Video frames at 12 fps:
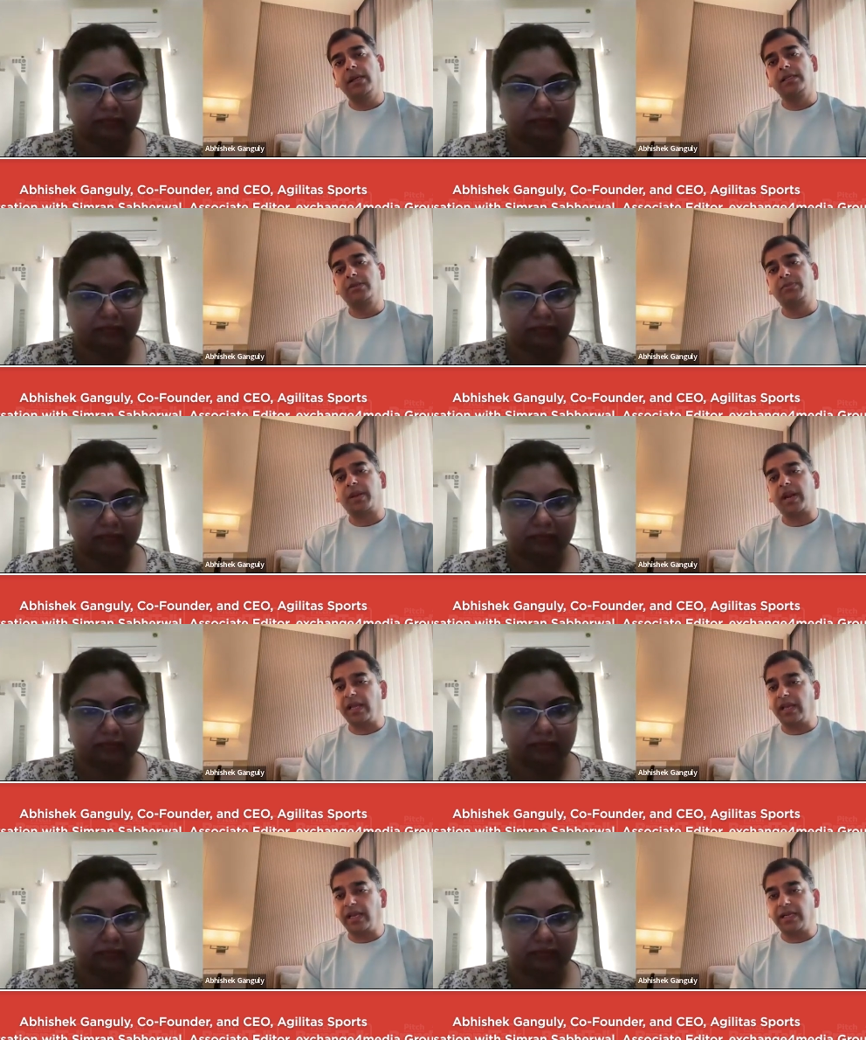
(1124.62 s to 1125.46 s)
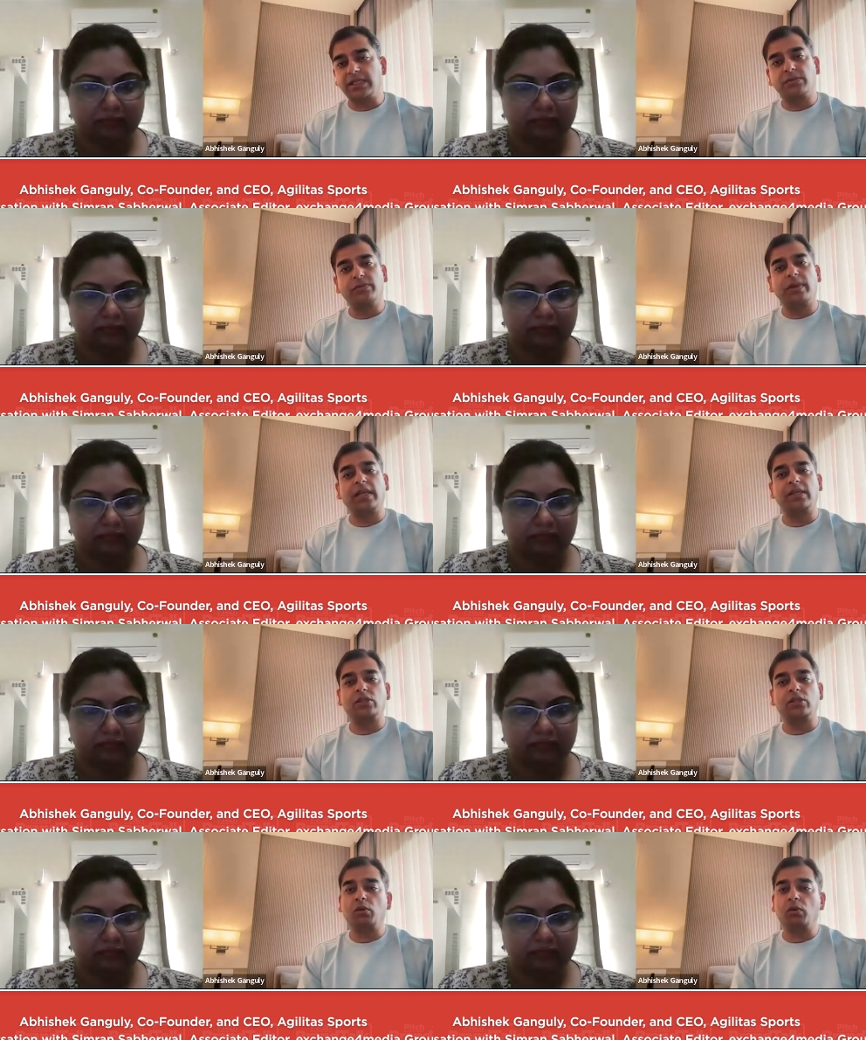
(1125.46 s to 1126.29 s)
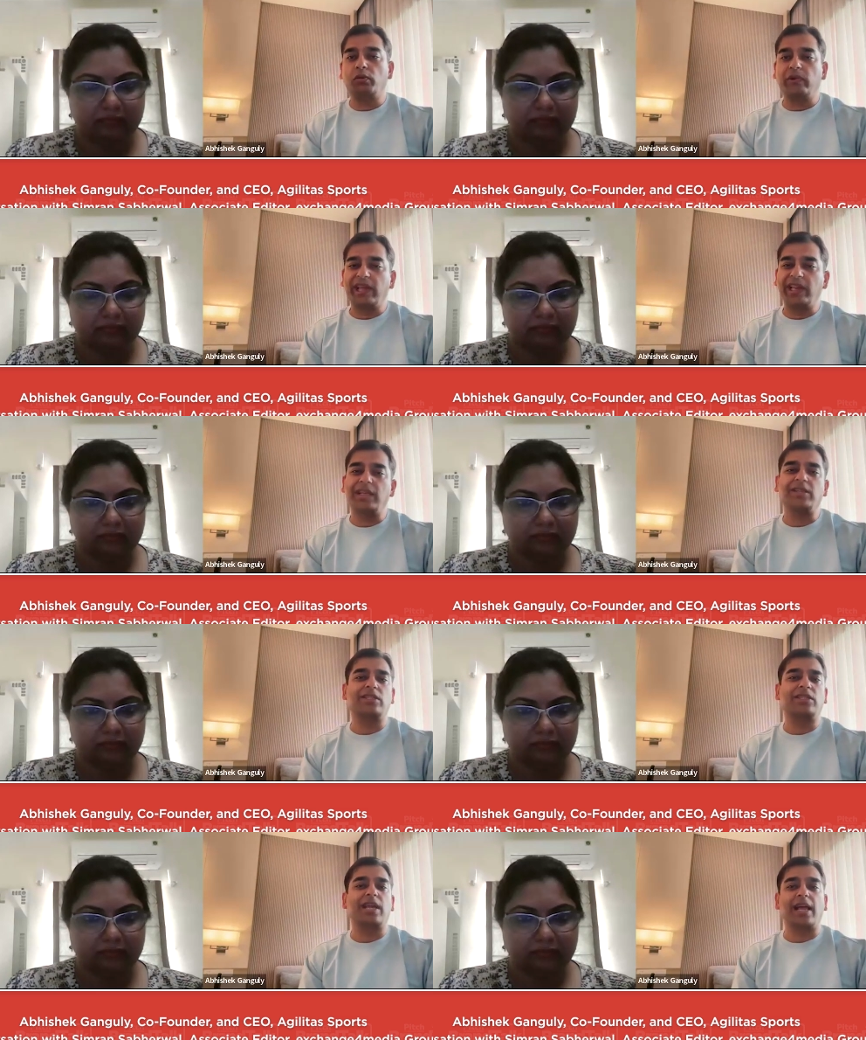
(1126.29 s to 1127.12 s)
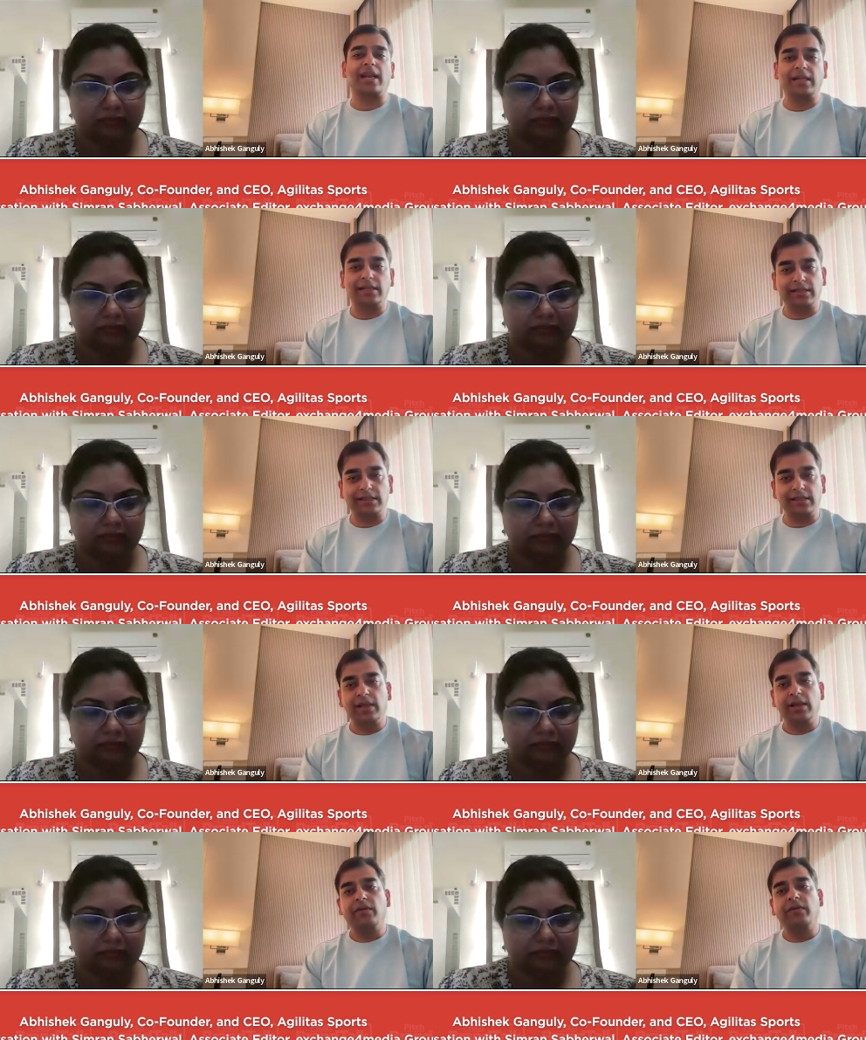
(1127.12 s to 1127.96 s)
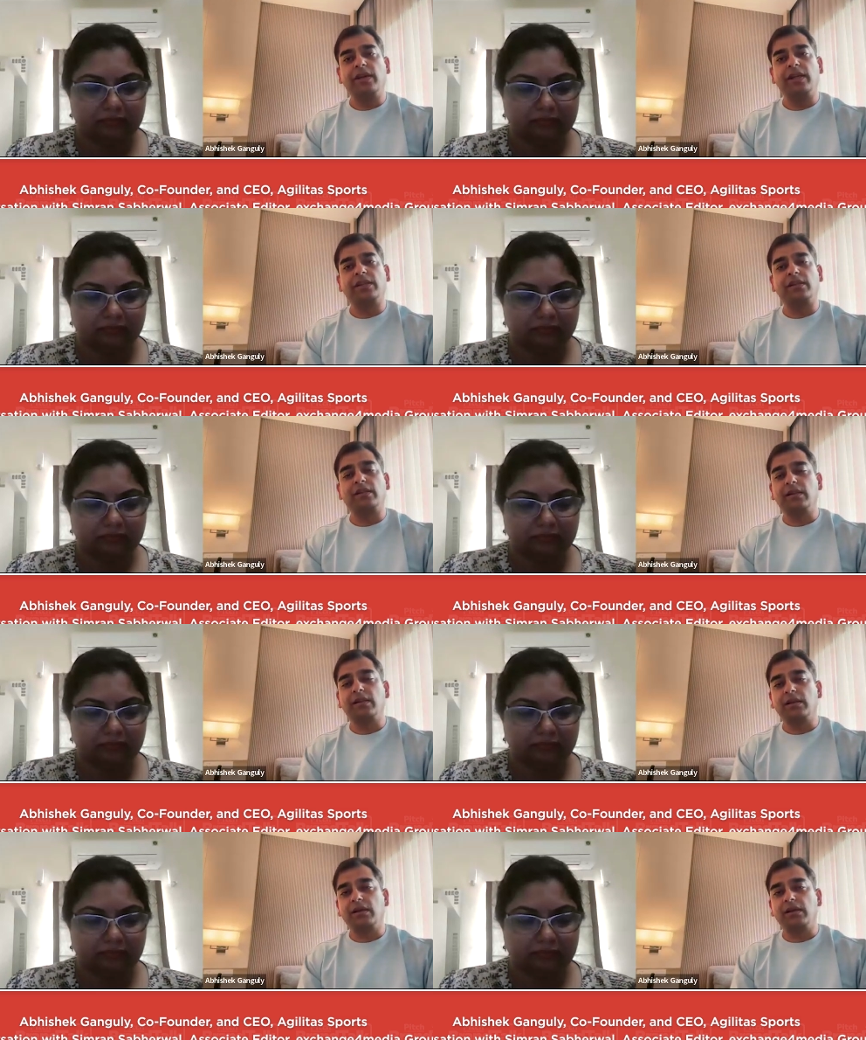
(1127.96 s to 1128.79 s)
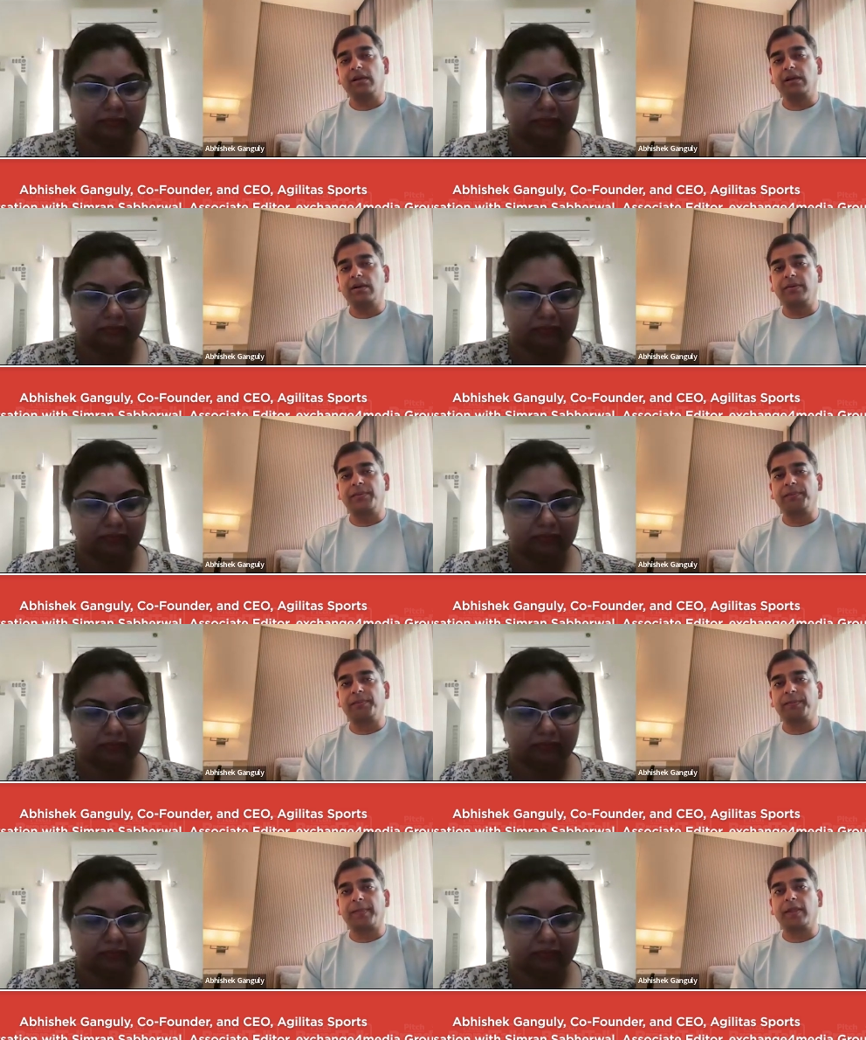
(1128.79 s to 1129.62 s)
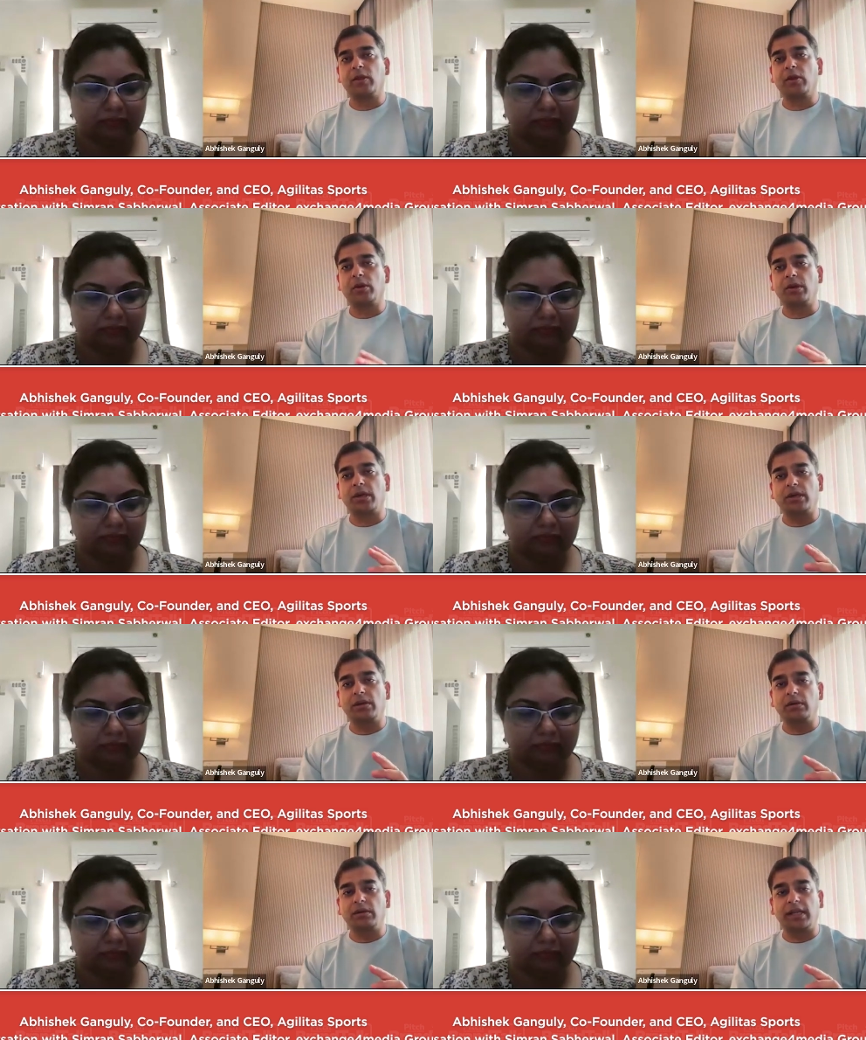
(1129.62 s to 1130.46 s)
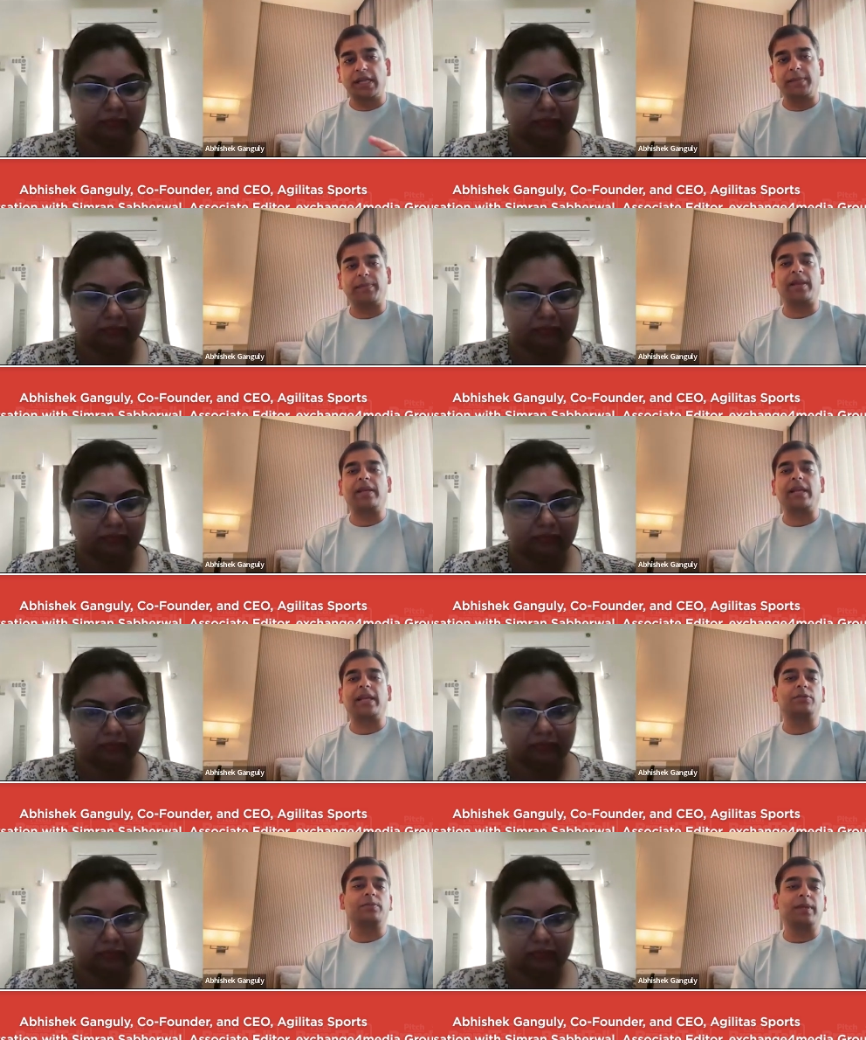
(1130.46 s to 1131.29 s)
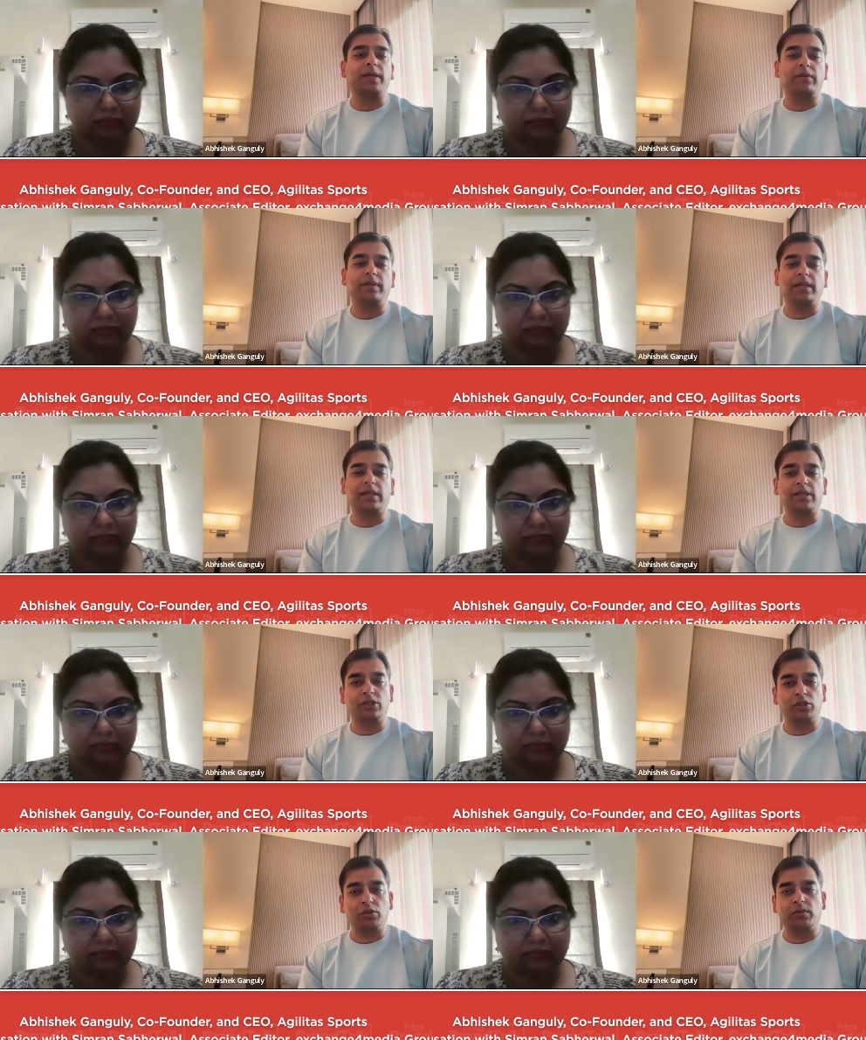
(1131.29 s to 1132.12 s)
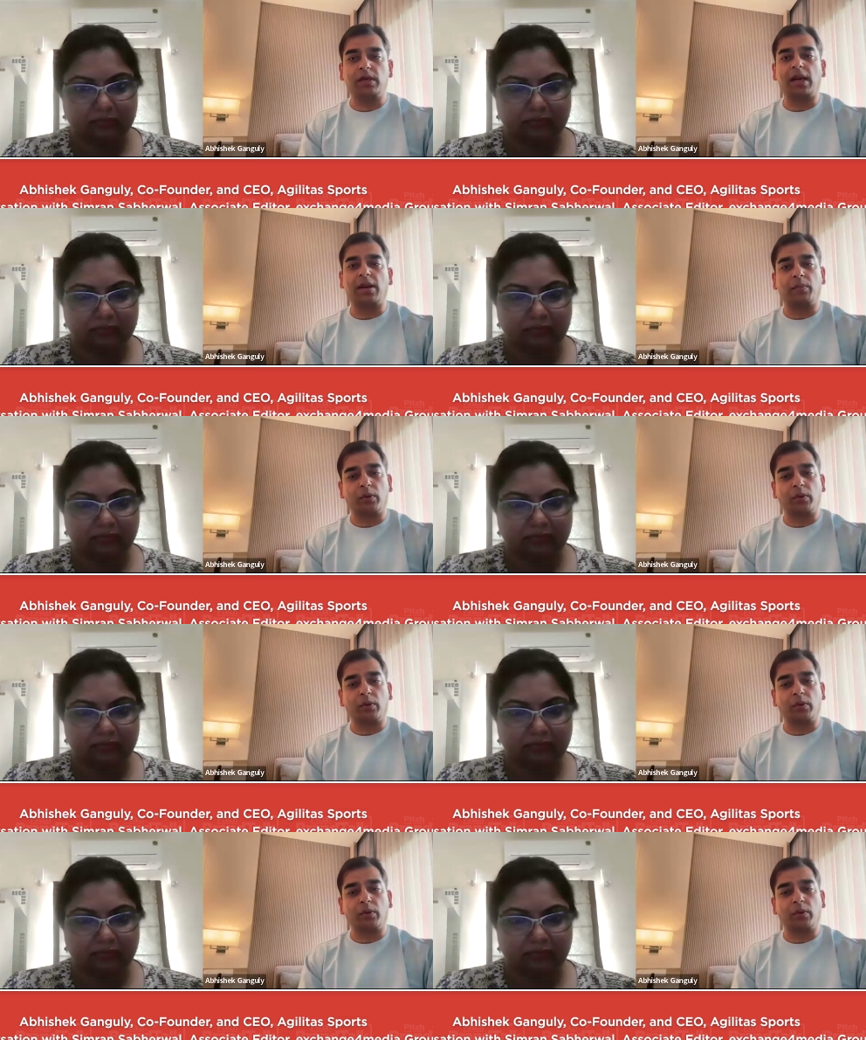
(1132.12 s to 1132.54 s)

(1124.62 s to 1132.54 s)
Speaker 1: spreading its wings through various channels with um, you know deep engagement with the consumer and